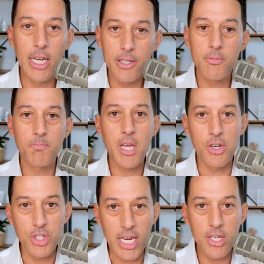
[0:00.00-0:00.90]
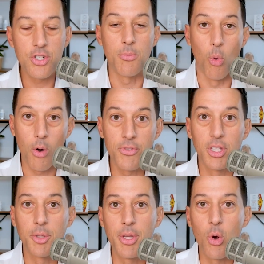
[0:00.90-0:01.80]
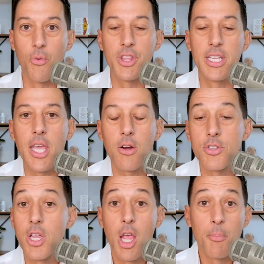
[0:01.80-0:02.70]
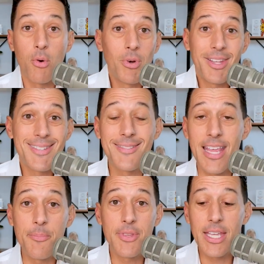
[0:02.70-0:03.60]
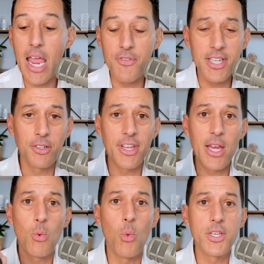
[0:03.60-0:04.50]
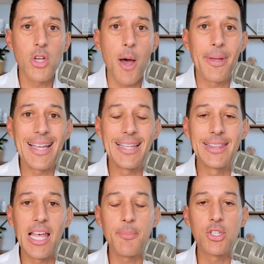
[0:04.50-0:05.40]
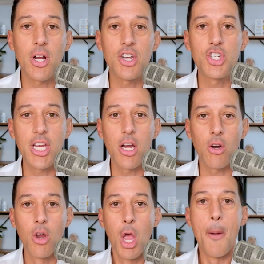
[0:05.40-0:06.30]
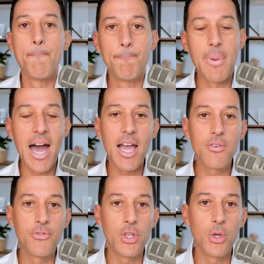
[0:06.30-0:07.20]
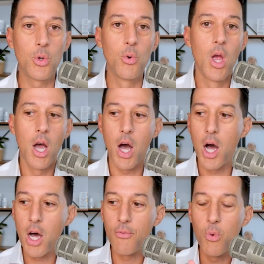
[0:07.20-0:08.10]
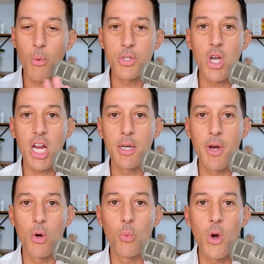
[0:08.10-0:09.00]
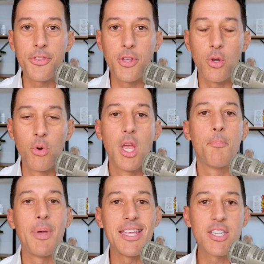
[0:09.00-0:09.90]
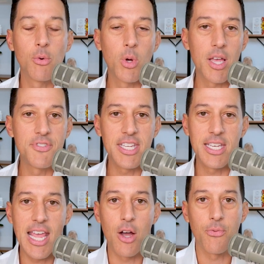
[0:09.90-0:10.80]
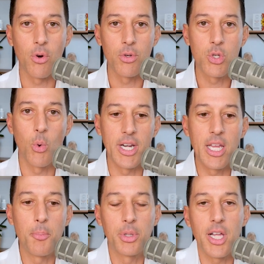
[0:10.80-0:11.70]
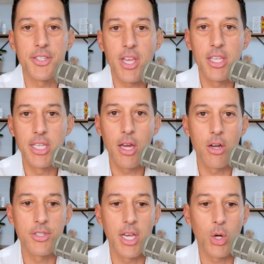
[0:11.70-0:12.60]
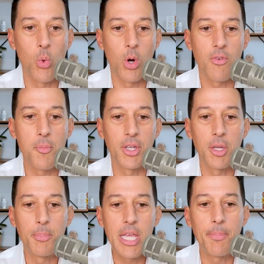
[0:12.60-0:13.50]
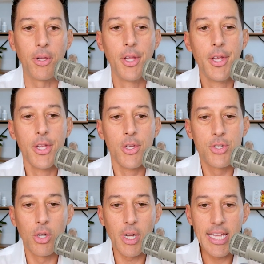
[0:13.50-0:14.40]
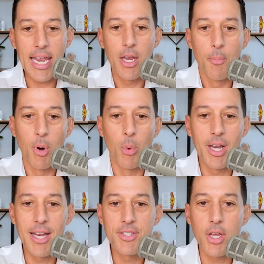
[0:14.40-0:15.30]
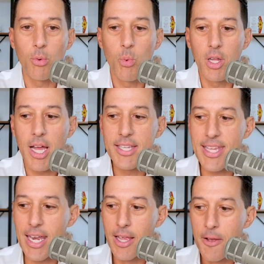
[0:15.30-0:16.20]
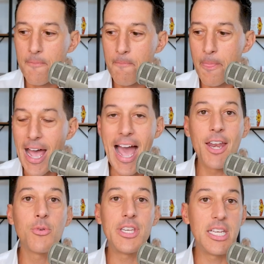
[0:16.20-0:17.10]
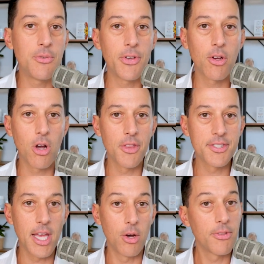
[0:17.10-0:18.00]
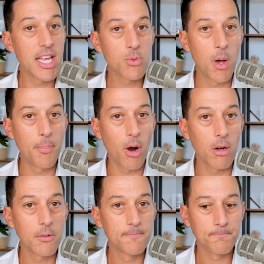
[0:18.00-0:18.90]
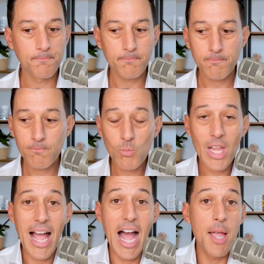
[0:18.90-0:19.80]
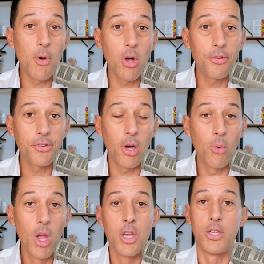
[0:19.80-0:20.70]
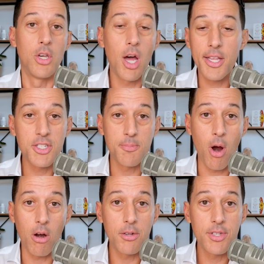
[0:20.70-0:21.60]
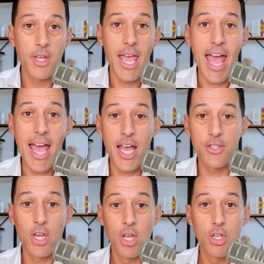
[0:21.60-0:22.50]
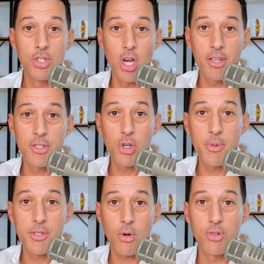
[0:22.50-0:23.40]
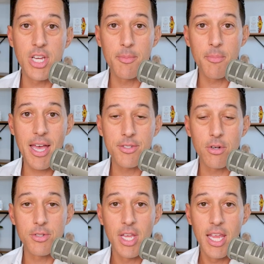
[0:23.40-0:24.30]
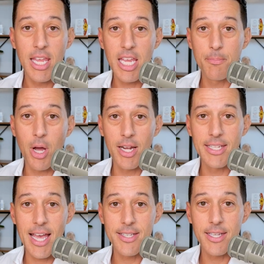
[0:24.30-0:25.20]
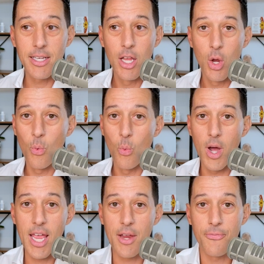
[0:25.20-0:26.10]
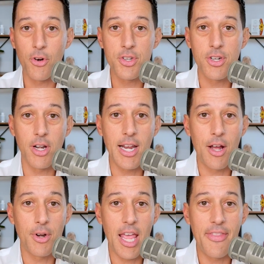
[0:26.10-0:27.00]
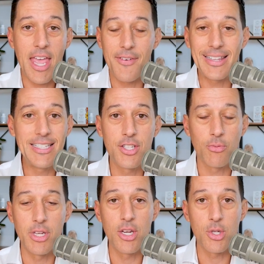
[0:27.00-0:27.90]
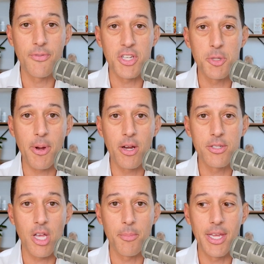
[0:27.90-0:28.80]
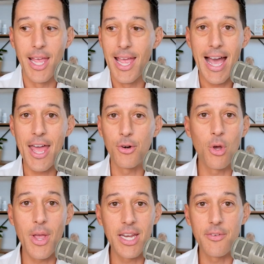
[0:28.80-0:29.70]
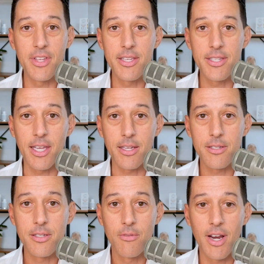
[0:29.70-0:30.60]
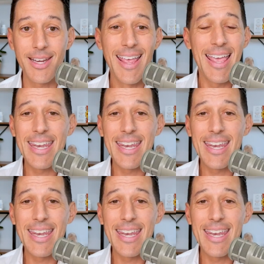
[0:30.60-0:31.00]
And it's kind of changed and morphed a little bit over the years, but really it's the same thing. Every single day, one topic, let me try to share my view of what we're talking about with you based on what I've seen now for 20 plus years and 250,000 people. So again, but what did it do? Well, I said, I don't need to figure all this out. That's one part. I'm also not as smart as John Lee Dumas or Jamie Masters in podcasting when I first started out, and they have at least 3 years of experience on me. I don't know any of these things, right?